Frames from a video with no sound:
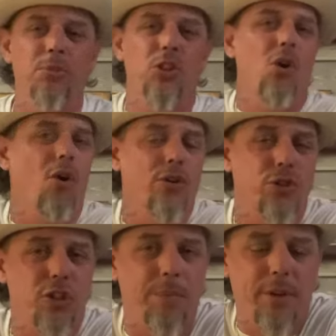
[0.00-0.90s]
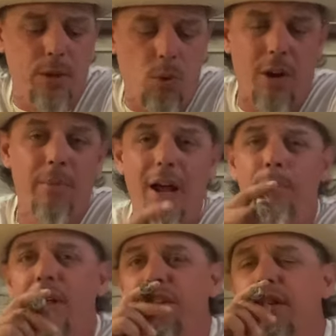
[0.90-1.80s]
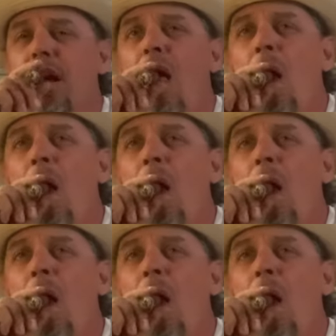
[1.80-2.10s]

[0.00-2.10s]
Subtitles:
cigars or something. He wanted my opinion.